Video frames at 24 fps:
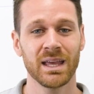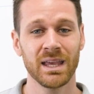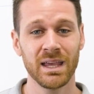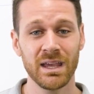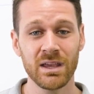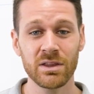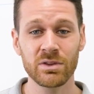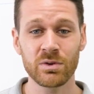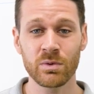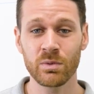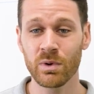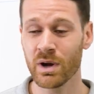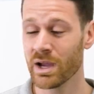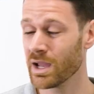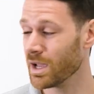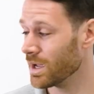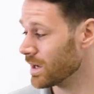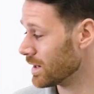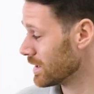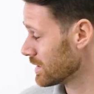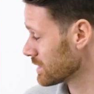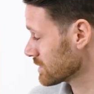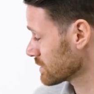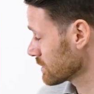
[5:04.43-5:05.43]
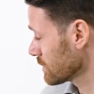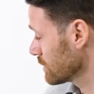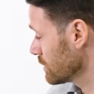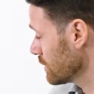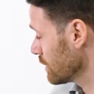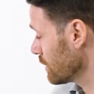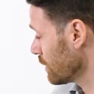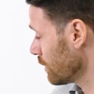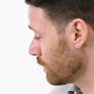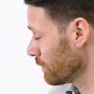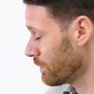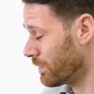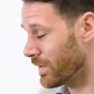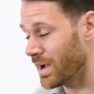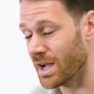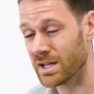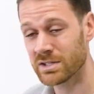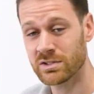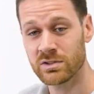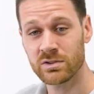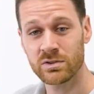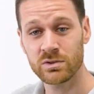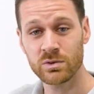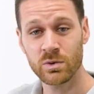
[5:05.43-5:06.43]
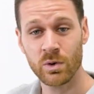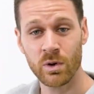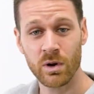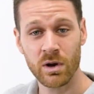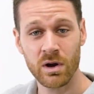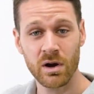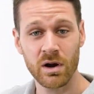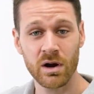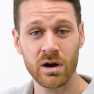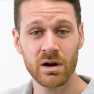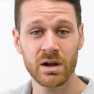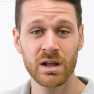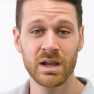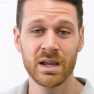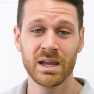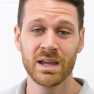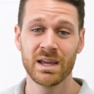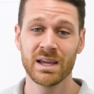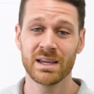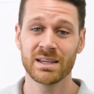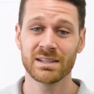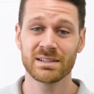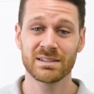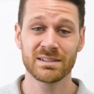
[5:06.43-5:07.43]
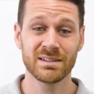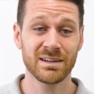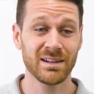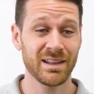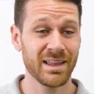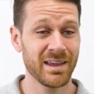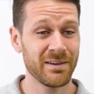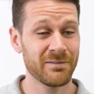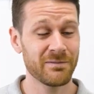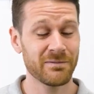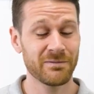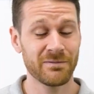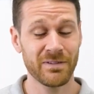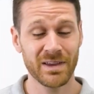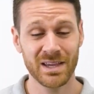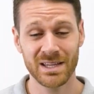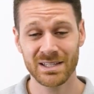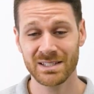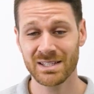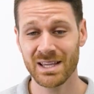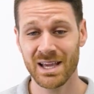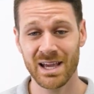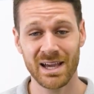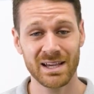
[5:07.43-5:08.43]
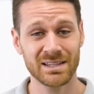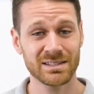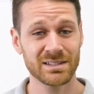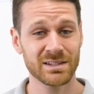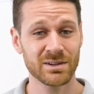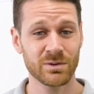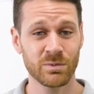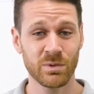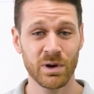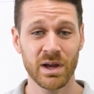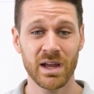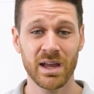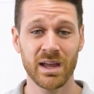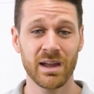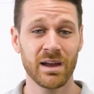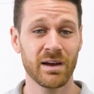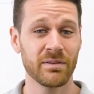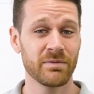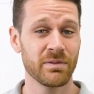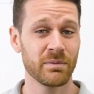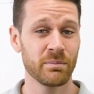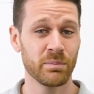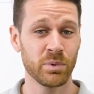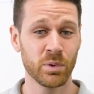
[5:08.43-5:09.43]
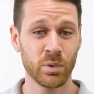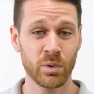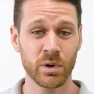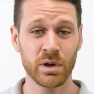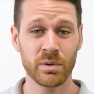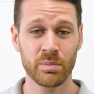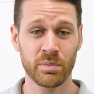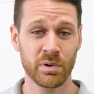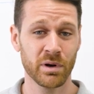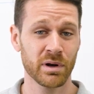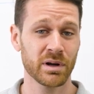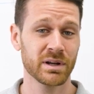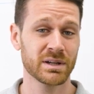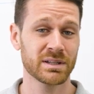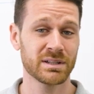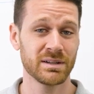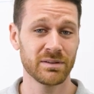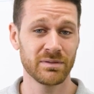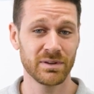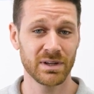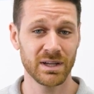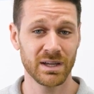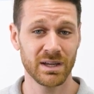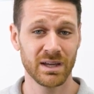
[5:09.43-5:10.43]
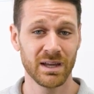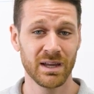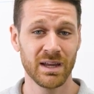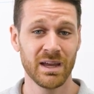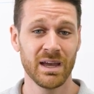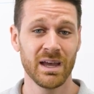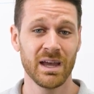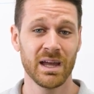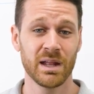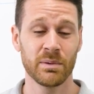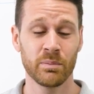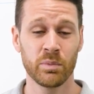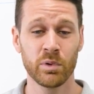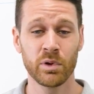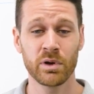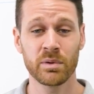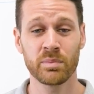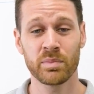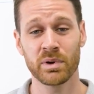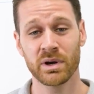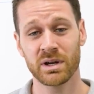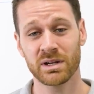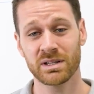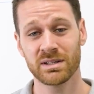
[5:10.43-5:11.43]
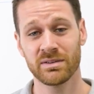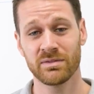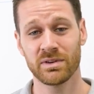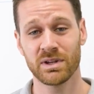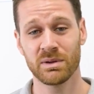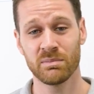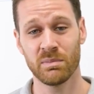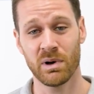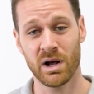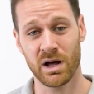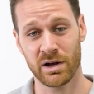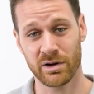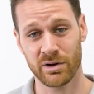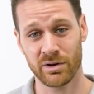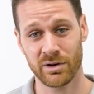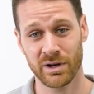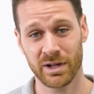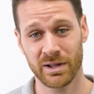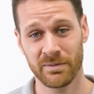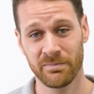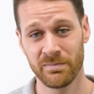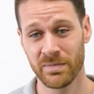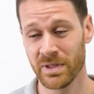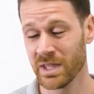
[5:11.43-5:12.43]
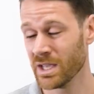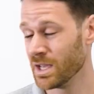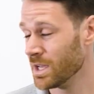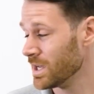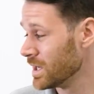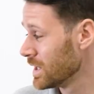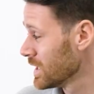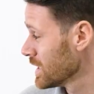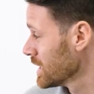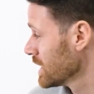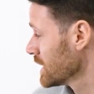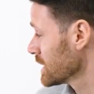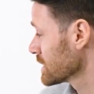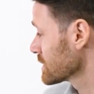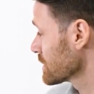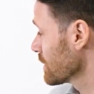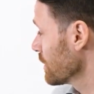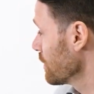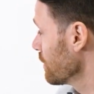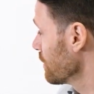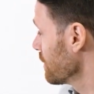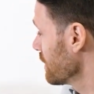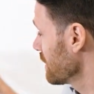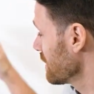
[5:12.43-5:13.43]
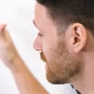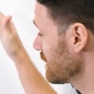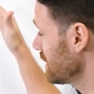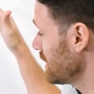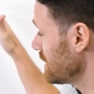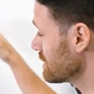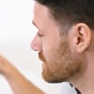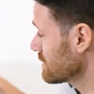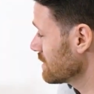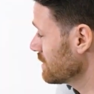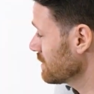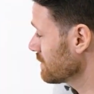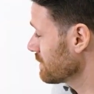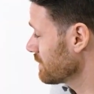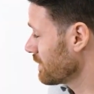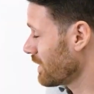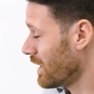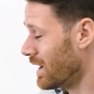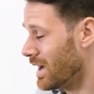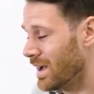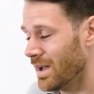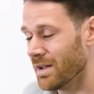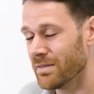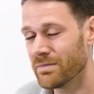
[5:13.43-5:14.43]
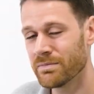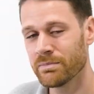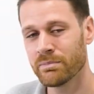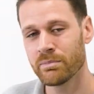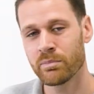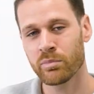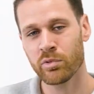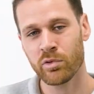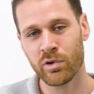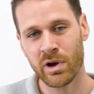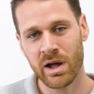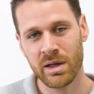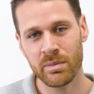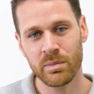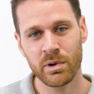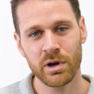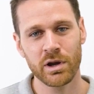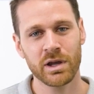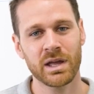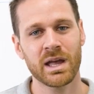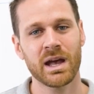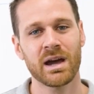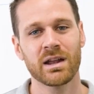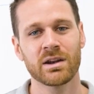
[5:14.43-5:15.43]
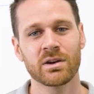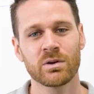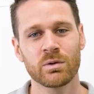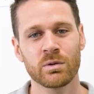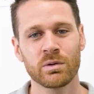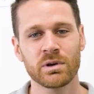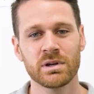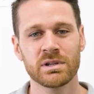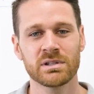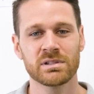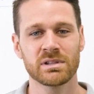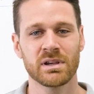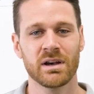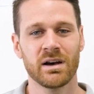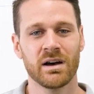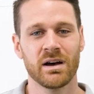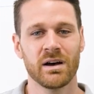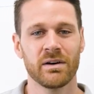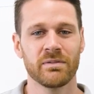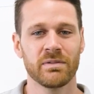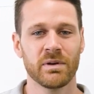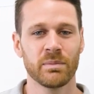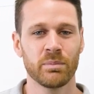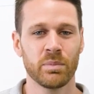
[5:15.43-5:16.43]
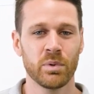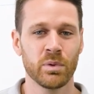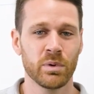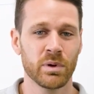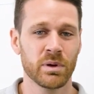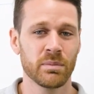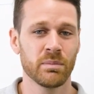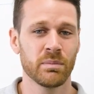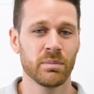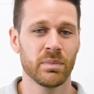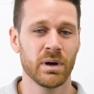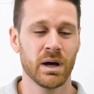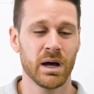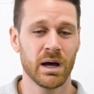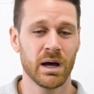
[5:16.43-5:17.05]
Either way, a good old-fashioned scorecard is still a fantastic way of employee productivity and employee productivity monitoring. So these are the 5 primary categories of employee